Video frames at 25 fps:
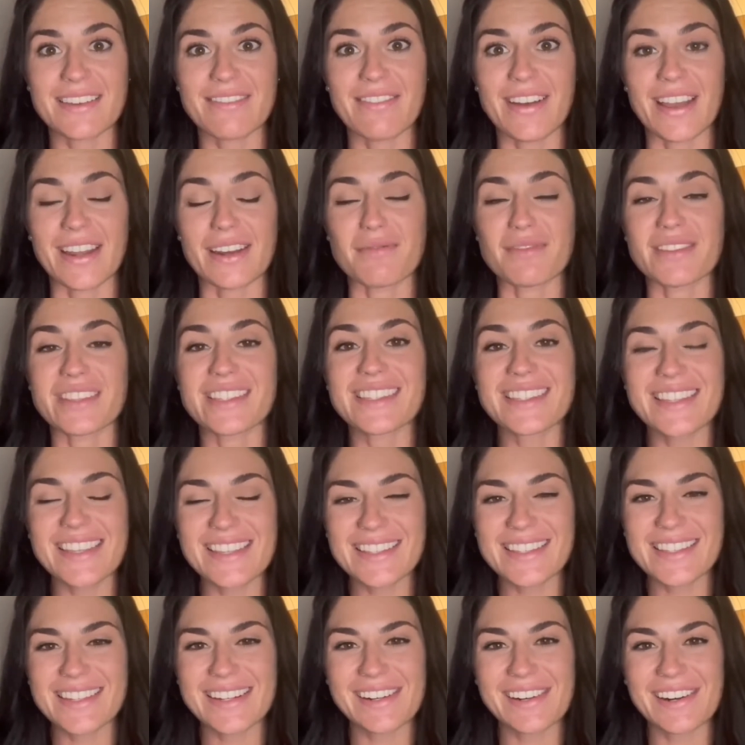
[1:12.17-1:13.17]
Vitamin C
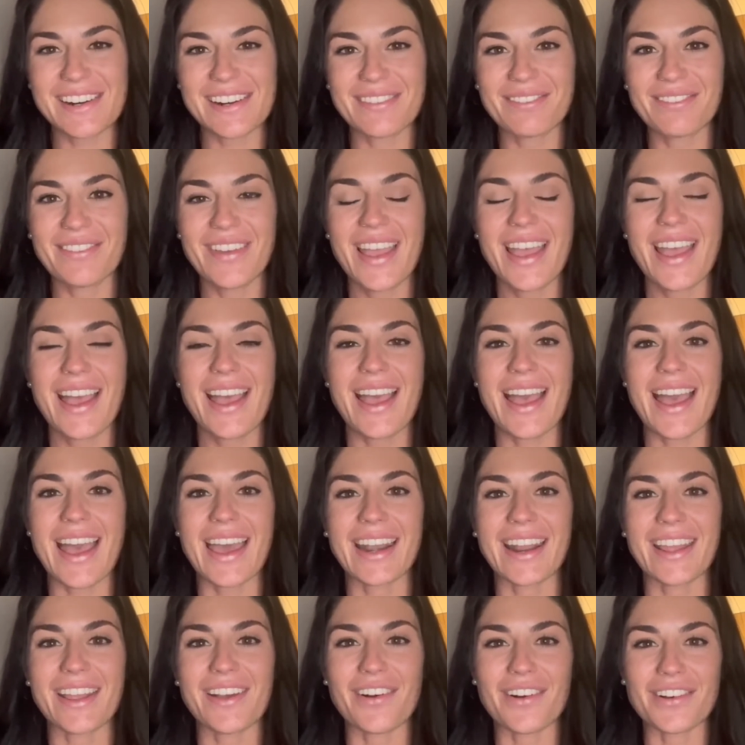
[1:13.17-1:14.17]
Serum,
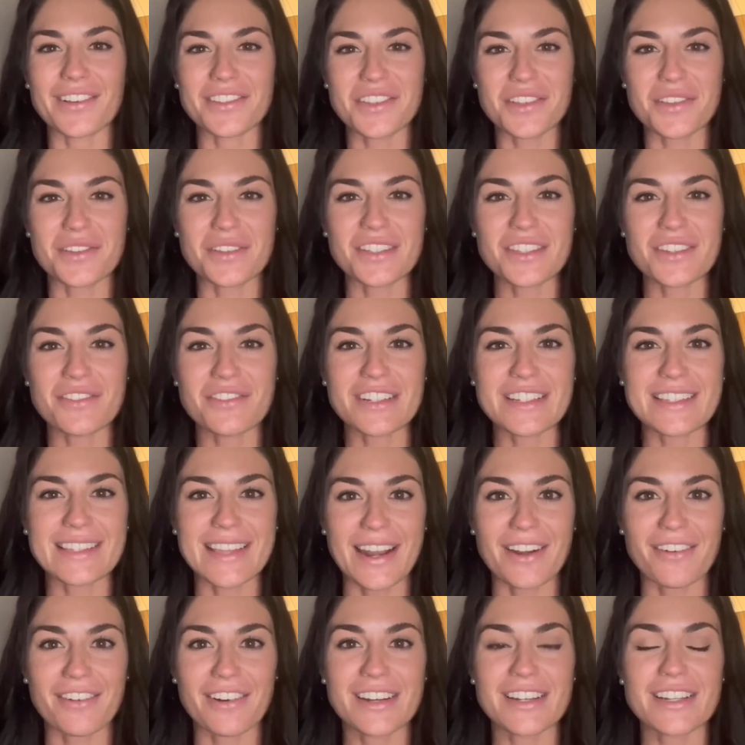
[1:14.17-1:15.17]
and I also use the
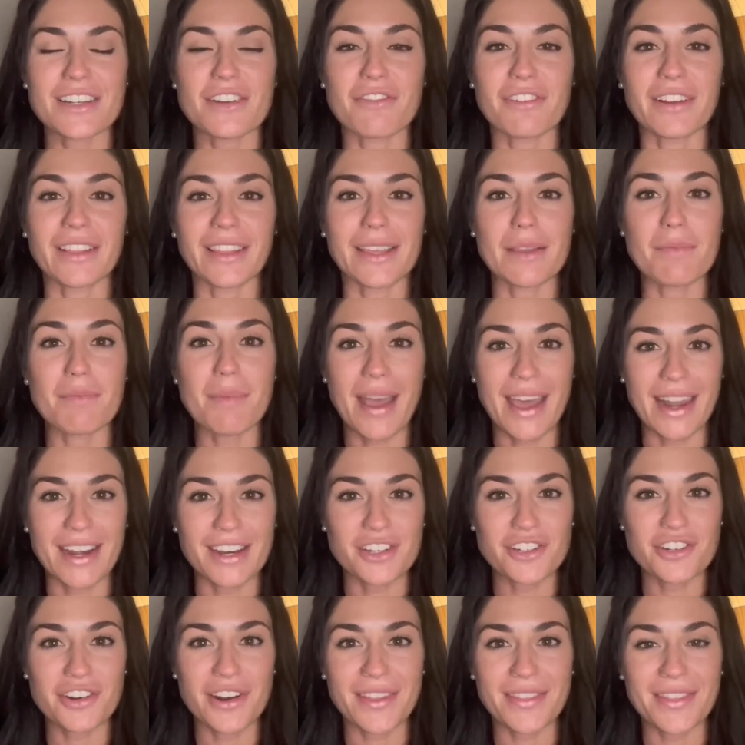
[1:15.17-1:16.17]
Resinerate to really
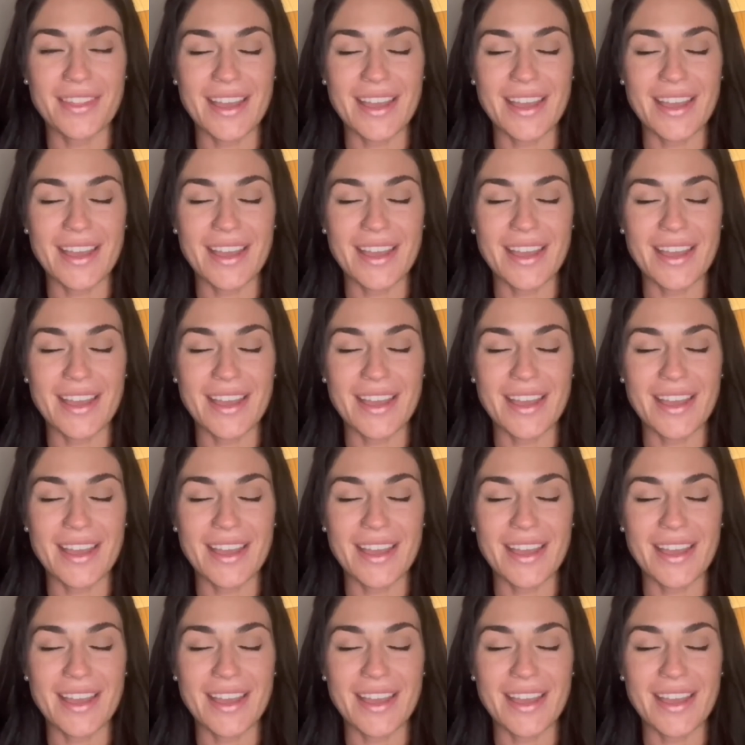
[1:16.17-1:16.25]
penetrate